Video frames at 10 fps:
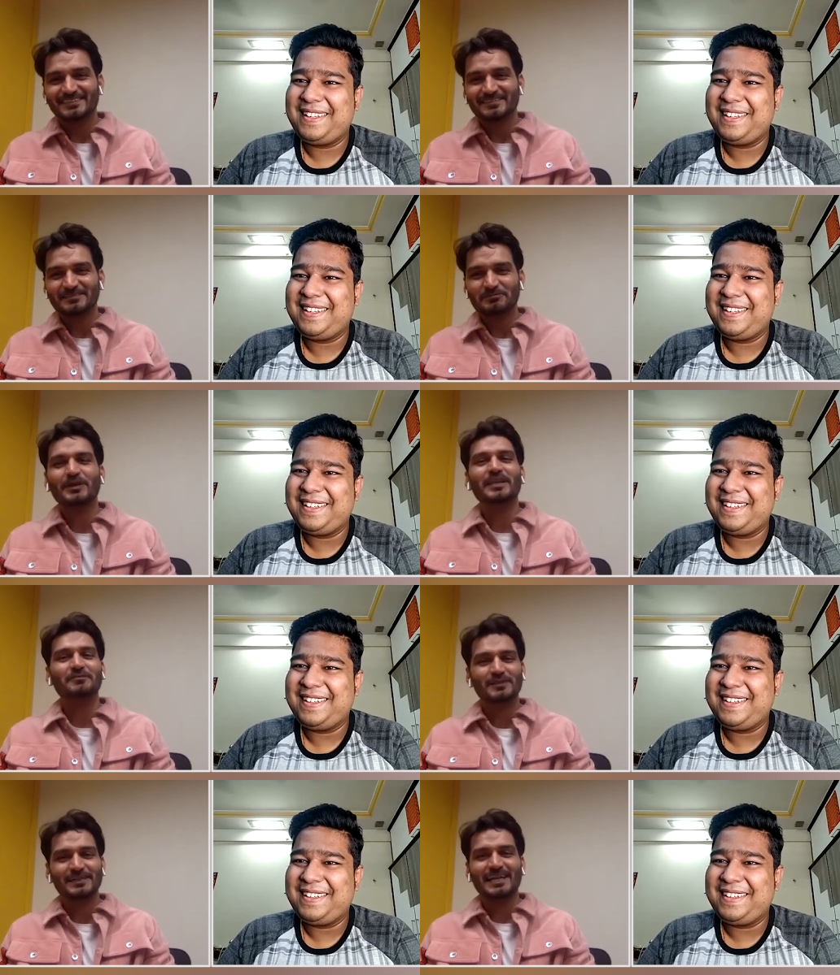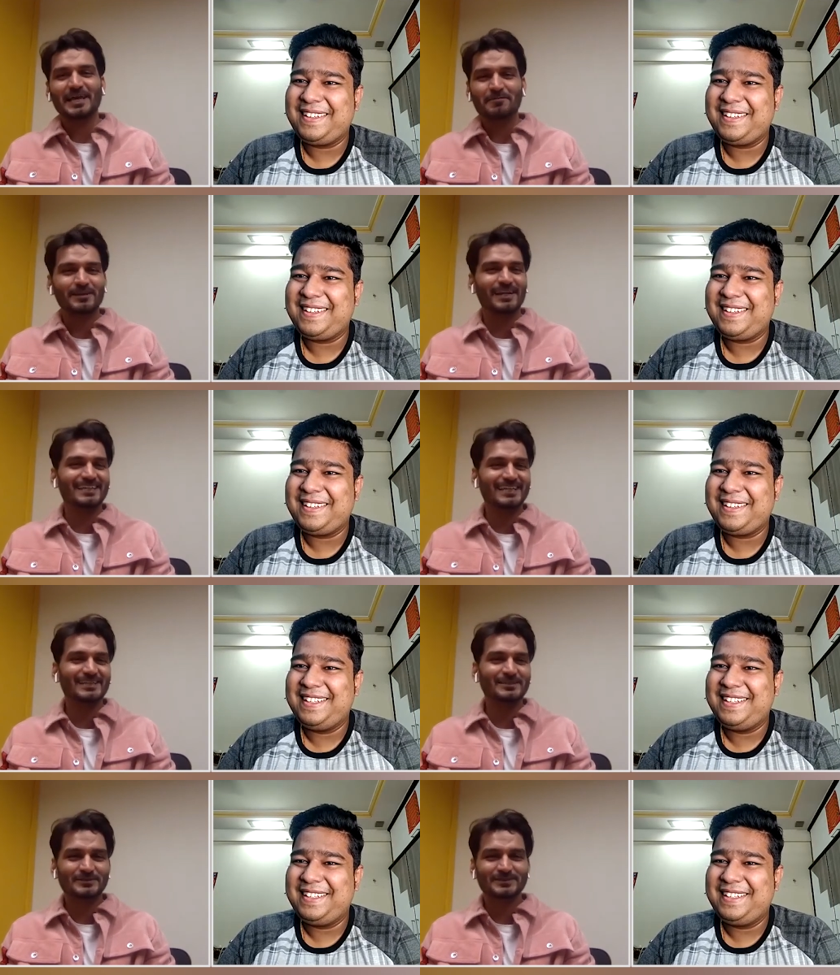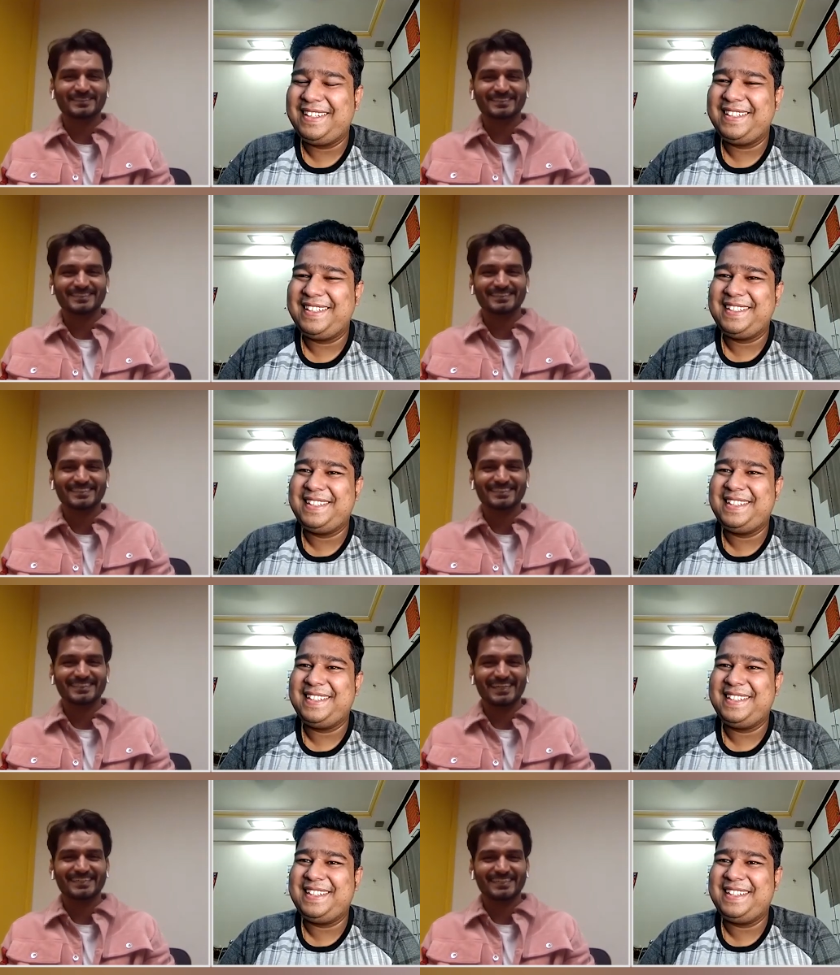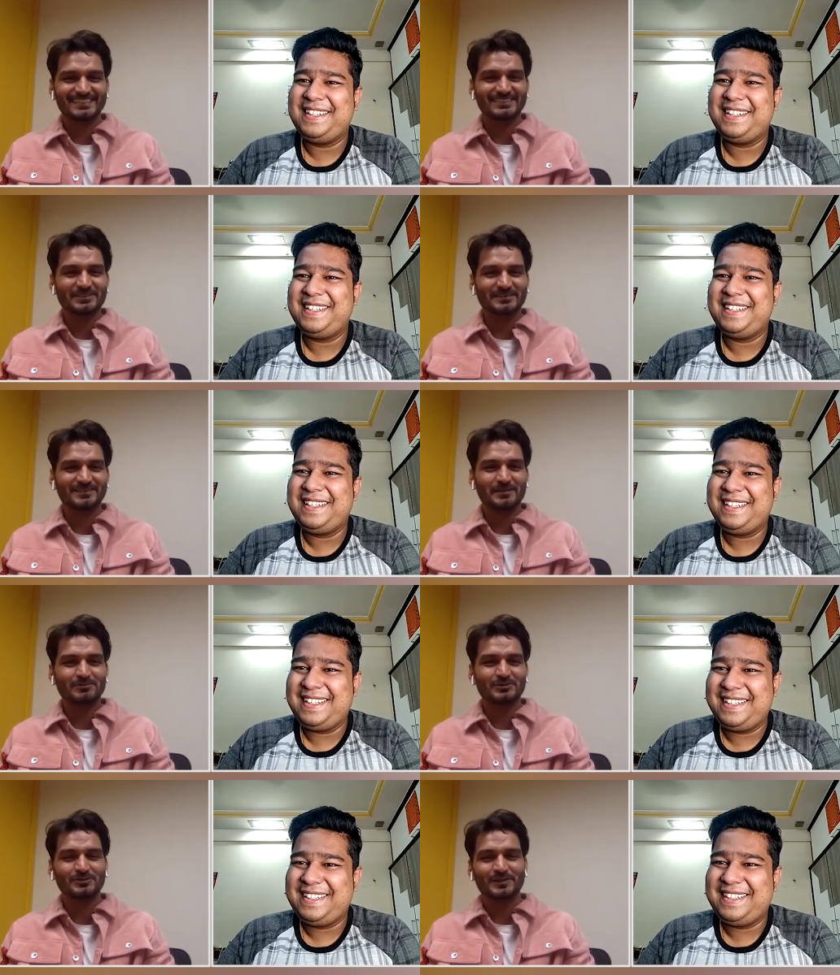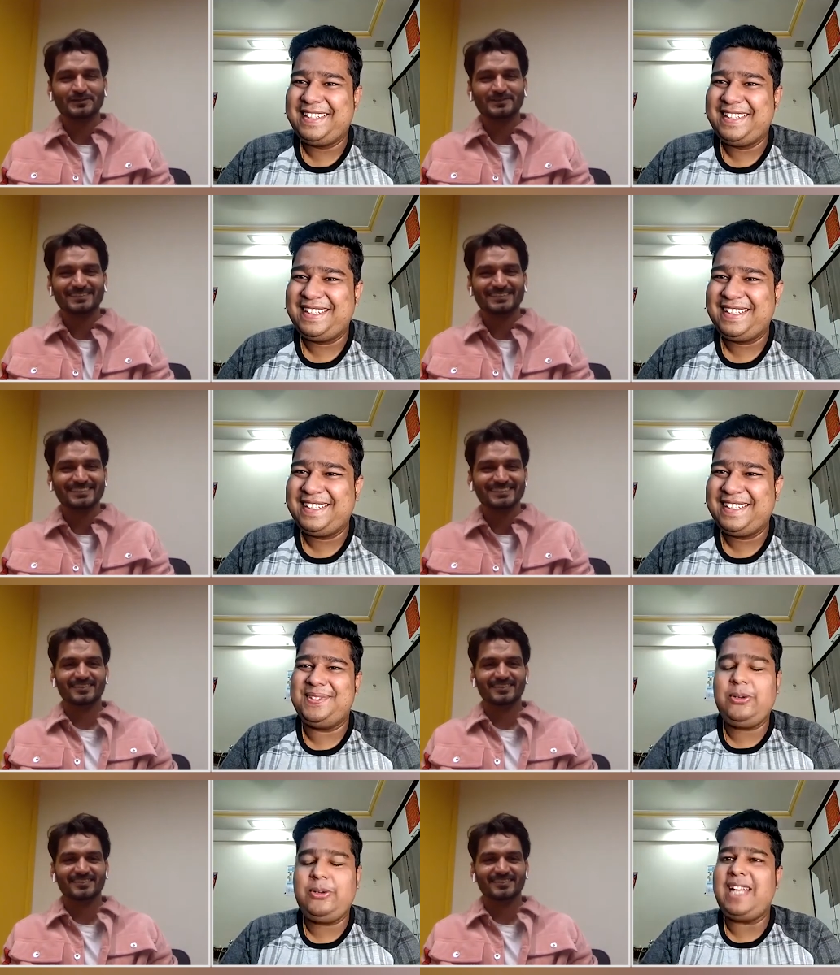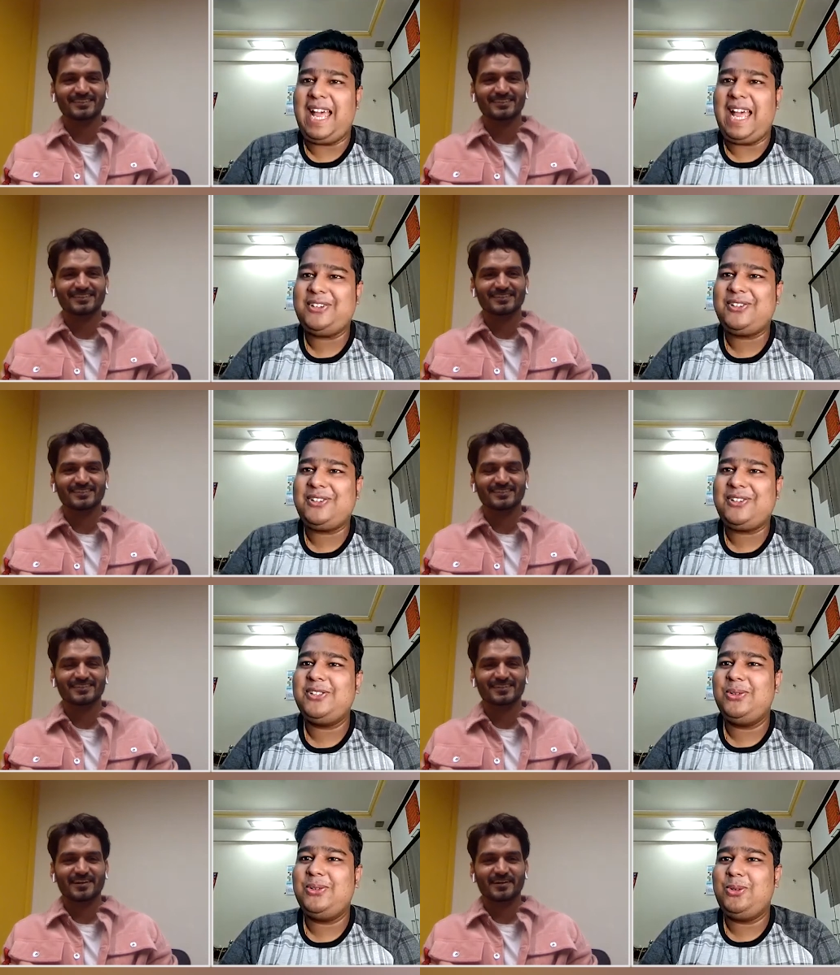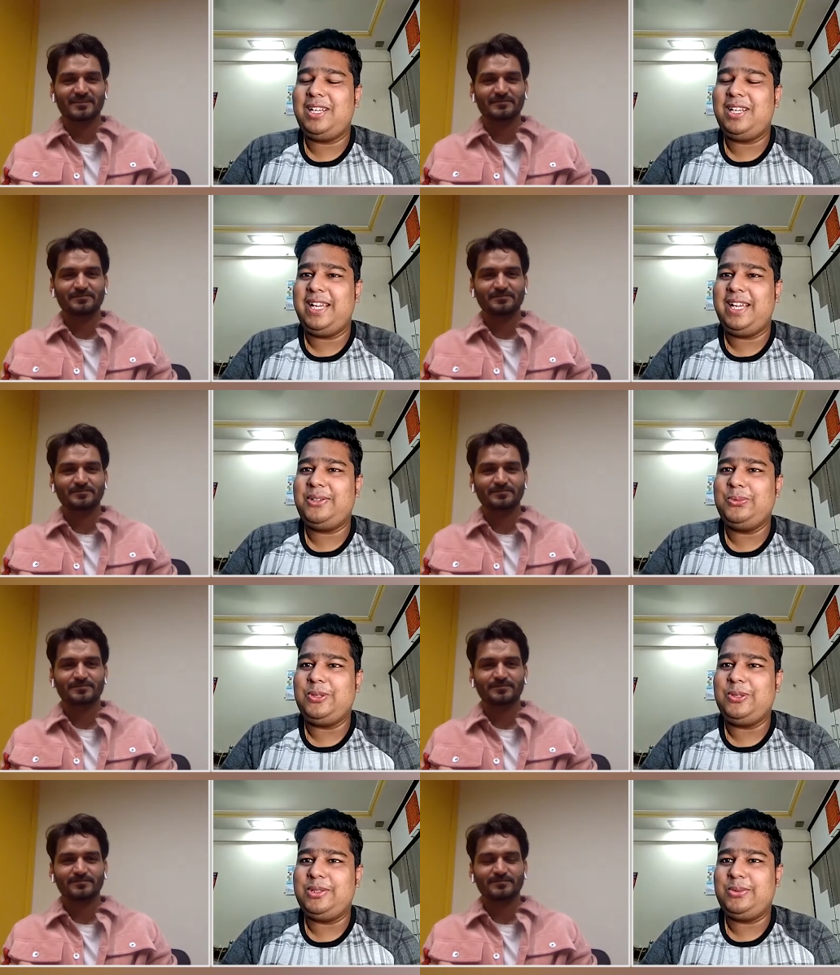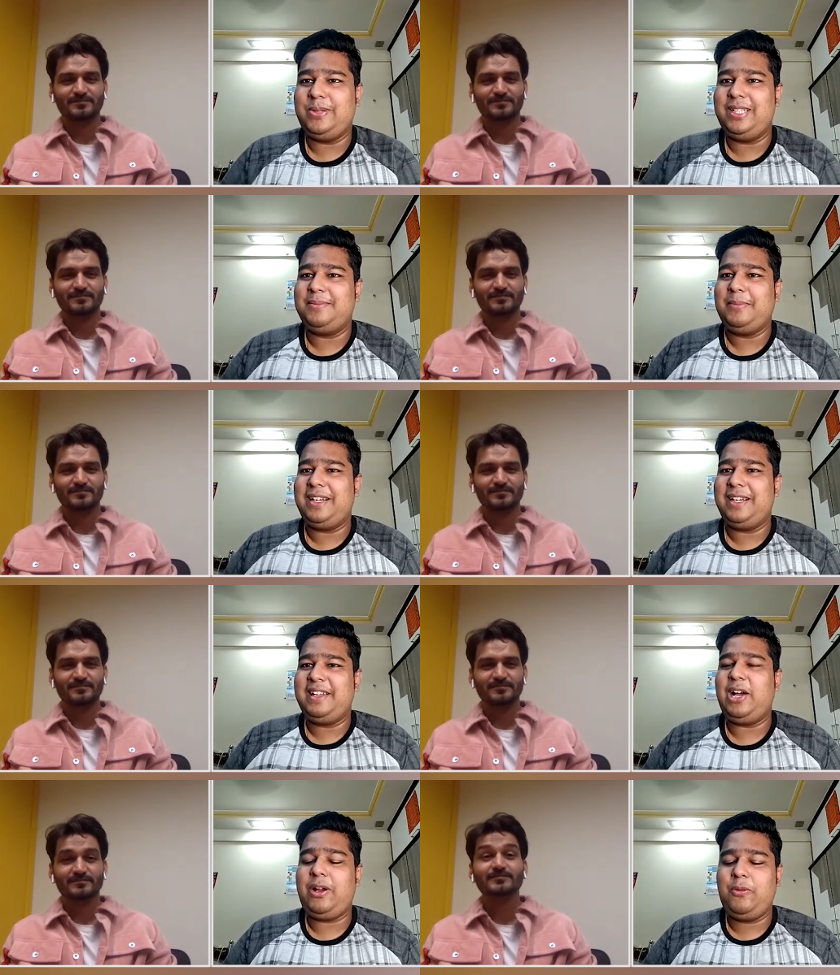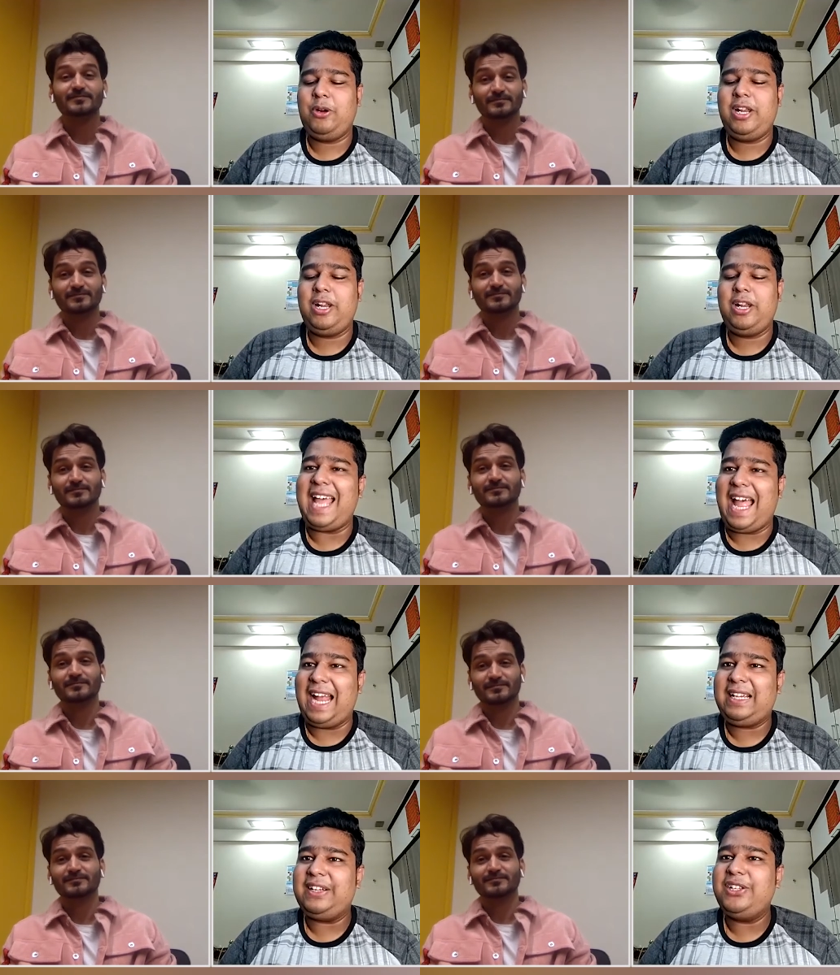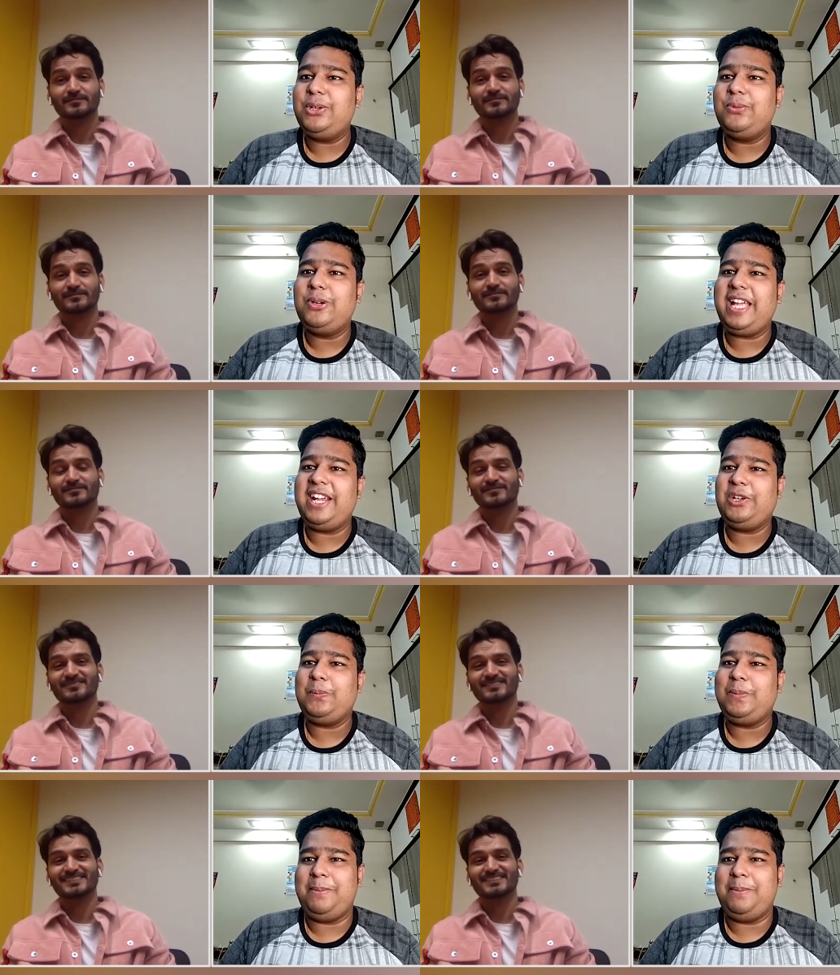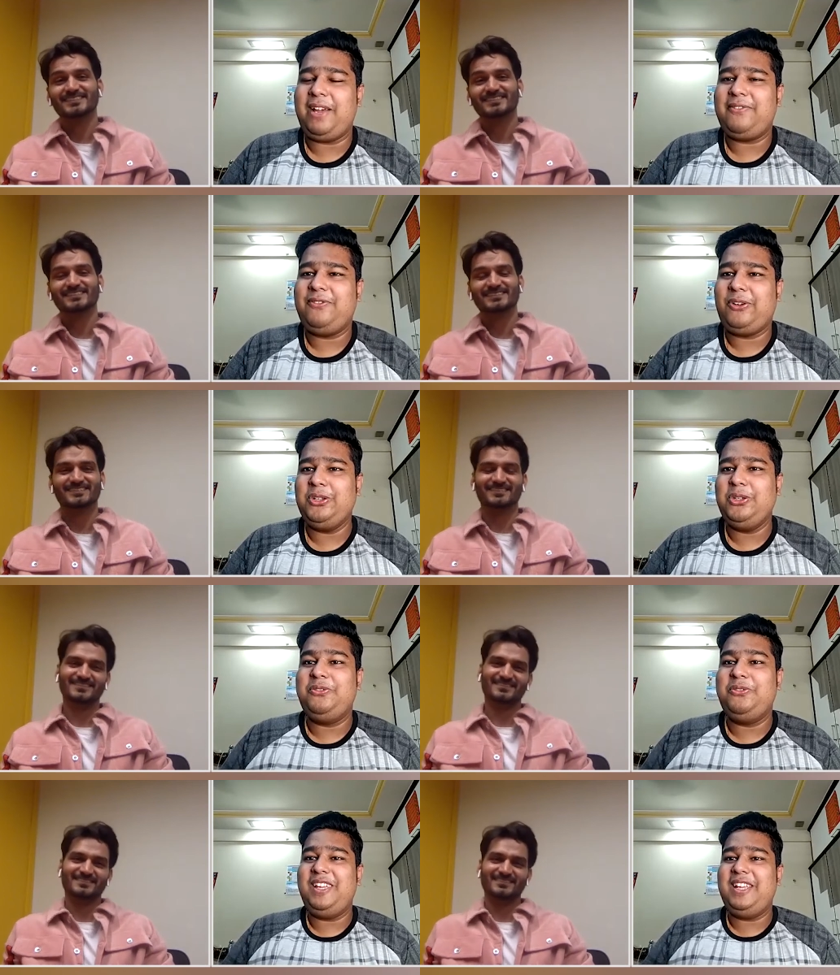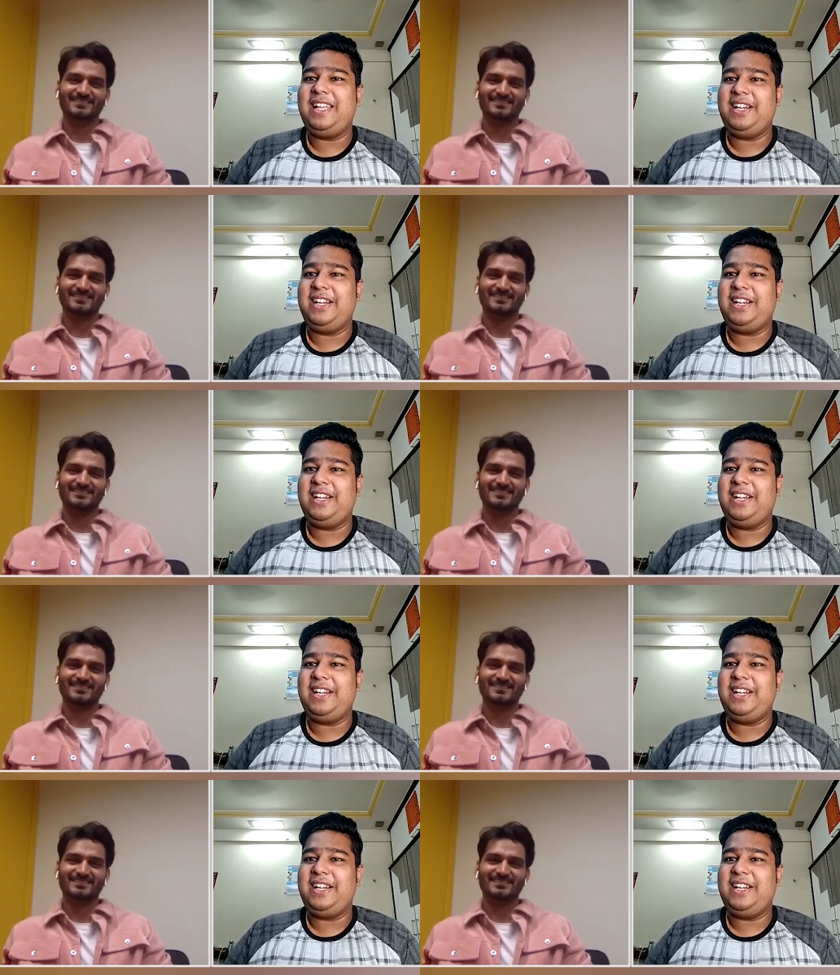Speaker 1: whenever it will happen, I'll tell you that it's come true now. So I asked
Speaker 2: you about an actress you would like to work with, but now I would like to know, is there any actor you would like to play back for? You feel